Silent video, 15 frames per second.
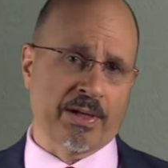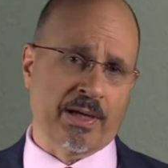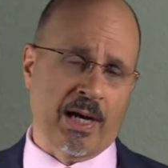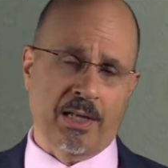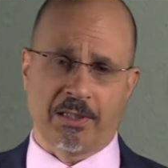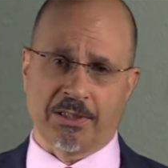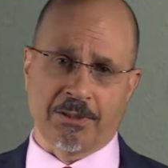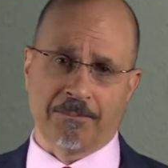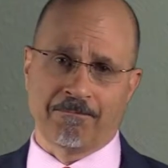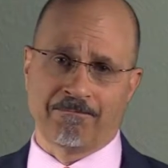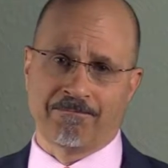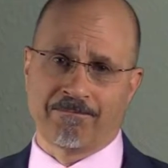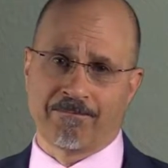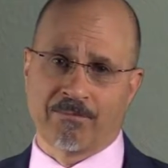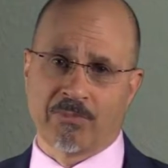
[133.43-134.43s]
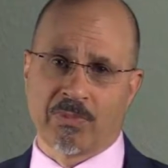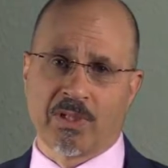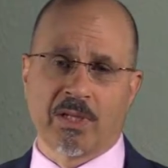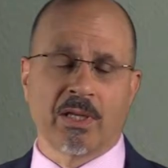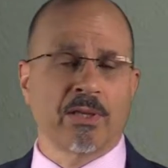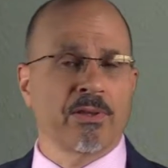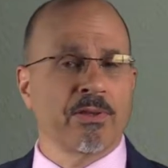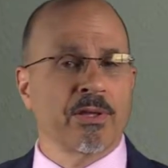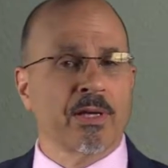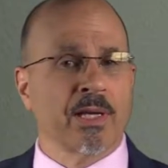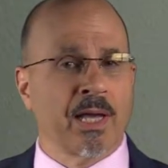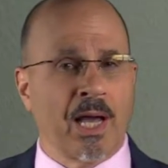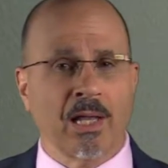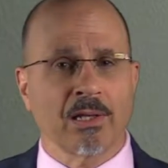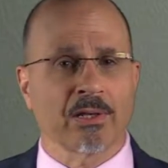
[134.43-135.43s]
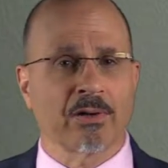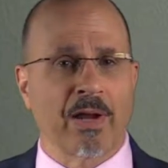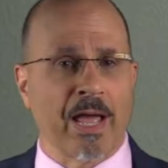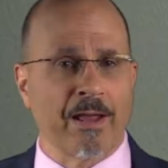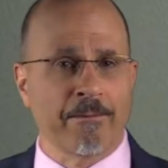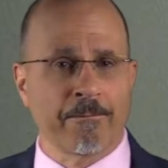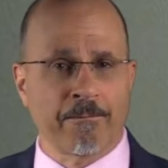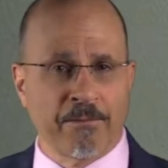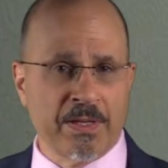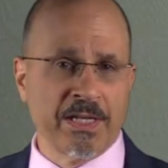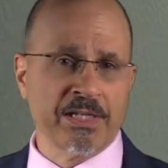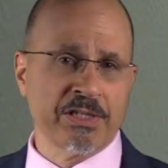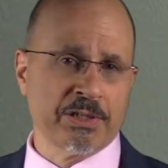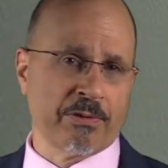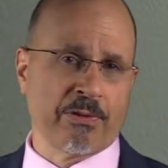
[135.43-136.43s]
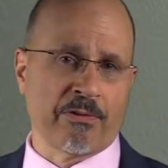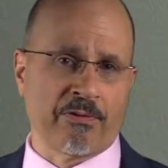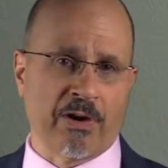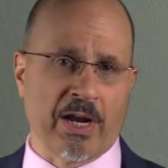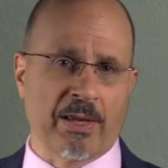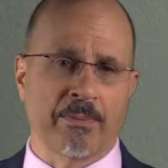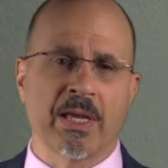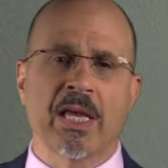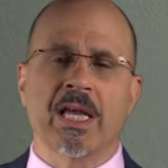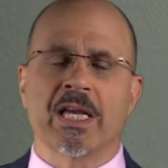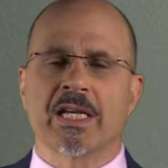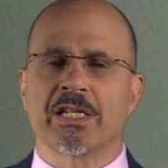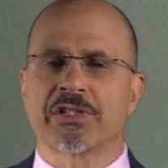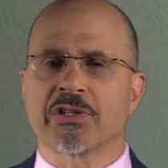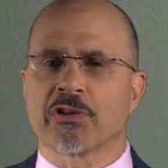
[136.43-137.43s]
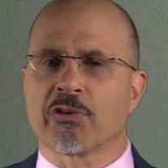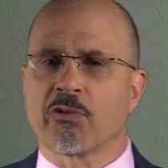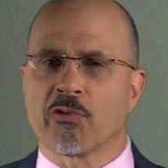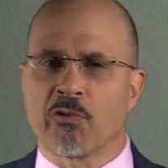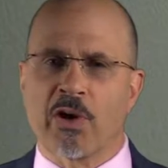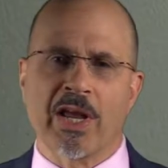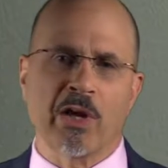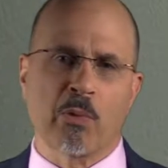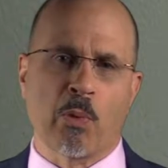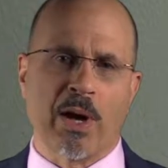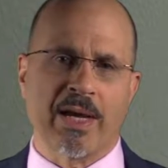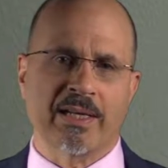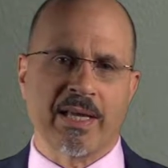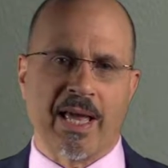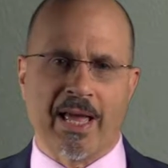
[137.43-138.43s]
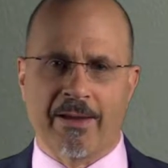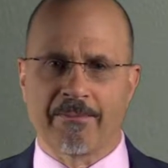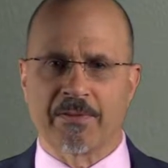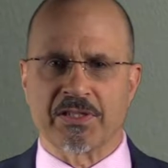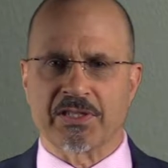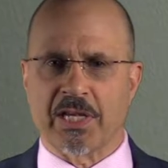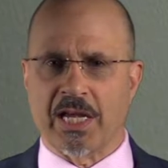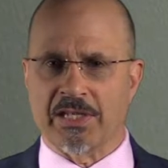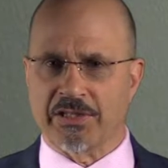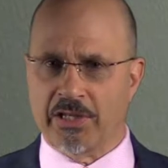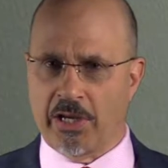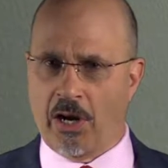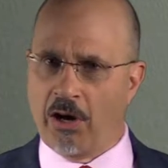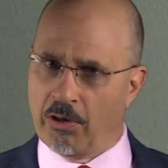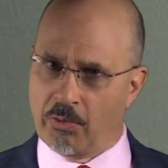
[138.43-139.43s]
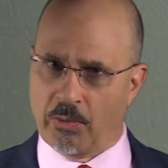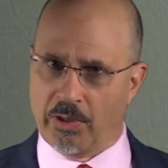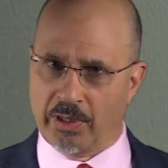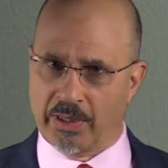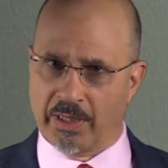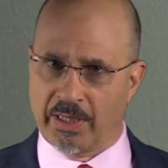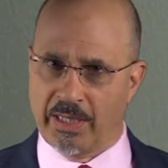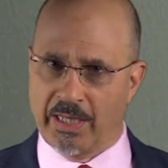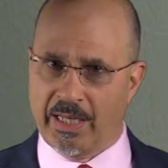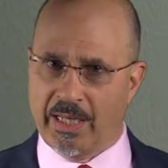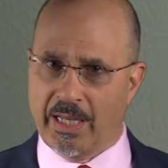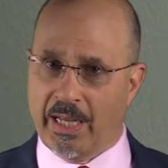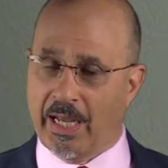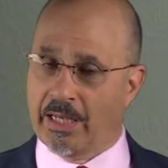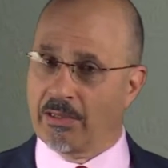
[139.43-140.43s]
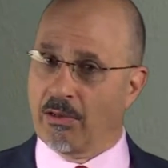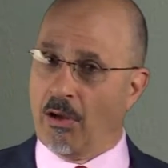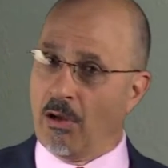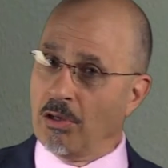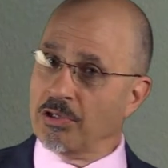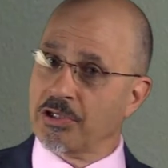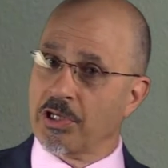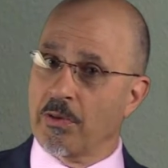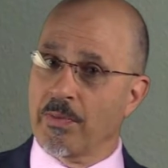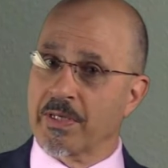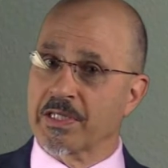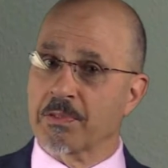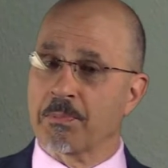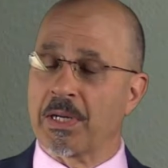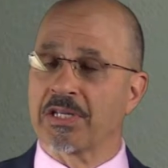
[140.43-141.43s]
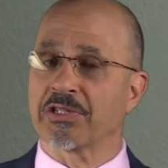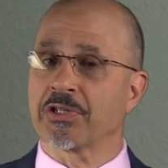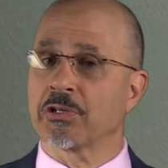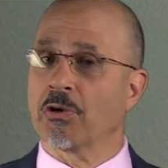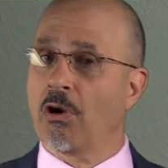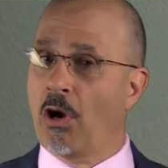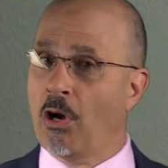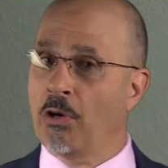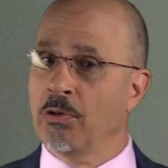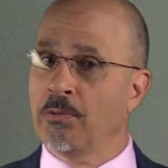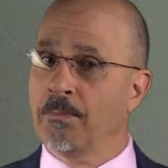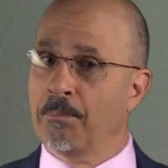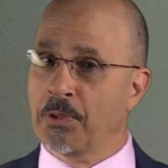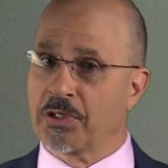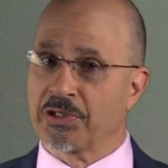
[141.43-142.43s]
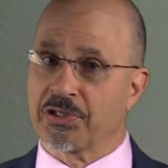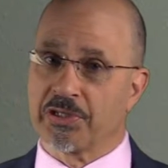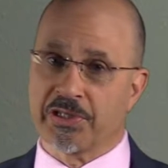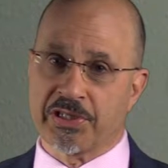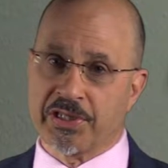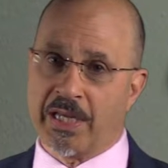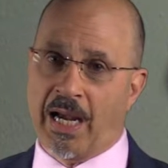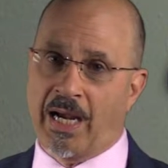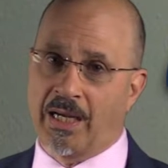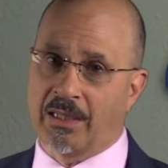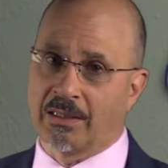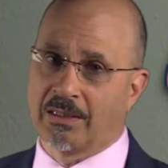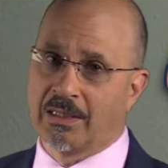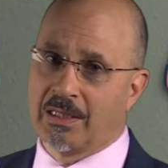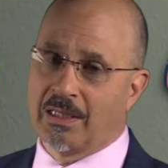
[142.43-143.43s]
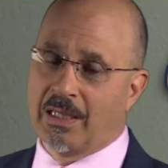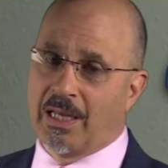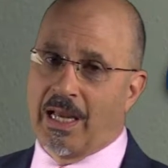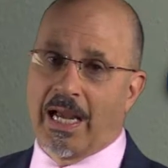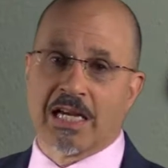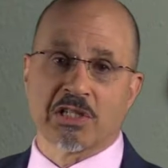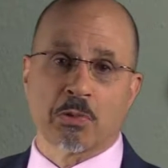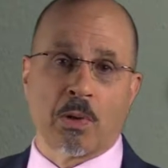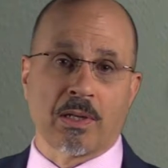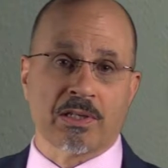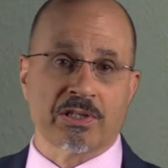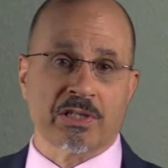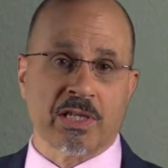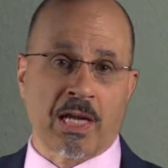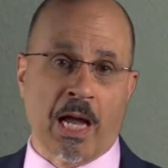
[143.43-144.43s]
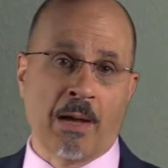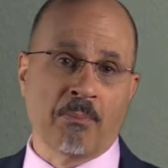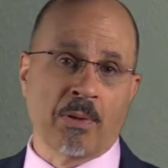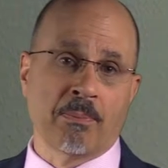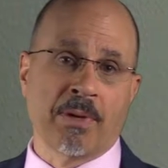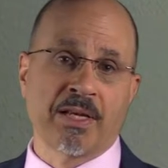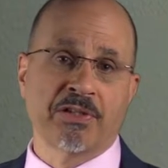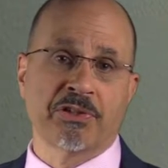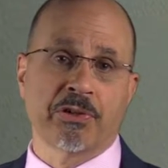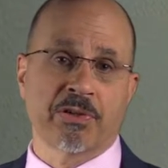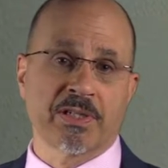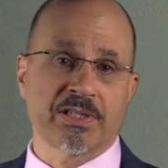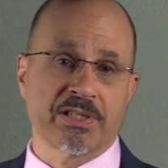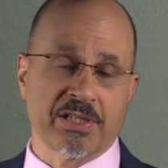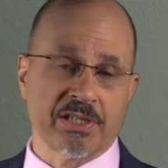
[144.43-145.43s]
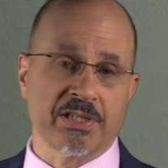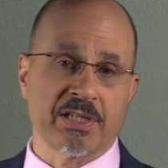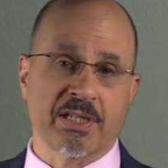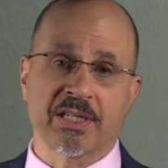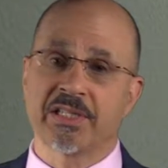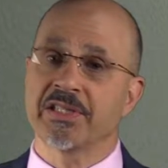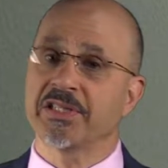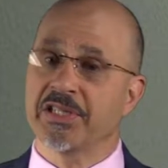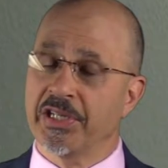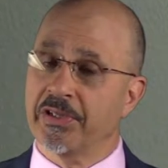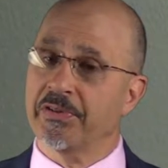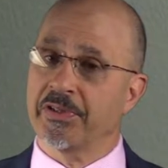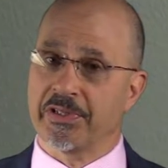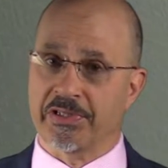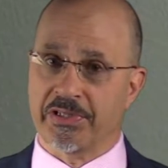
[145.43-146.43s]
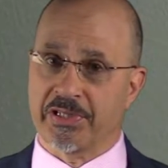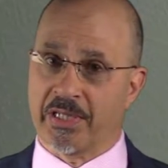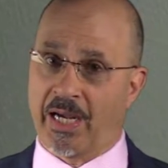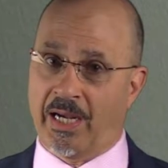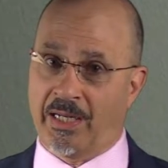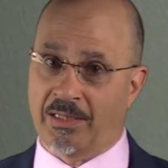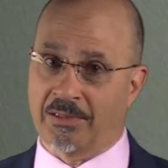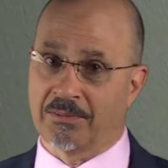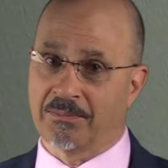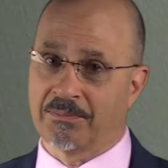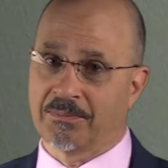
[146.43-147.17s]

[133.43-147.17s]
color. The color and finish of the frame is a great way to emphasize the artwork and also express your own personal style, as well as complement your existing interior style.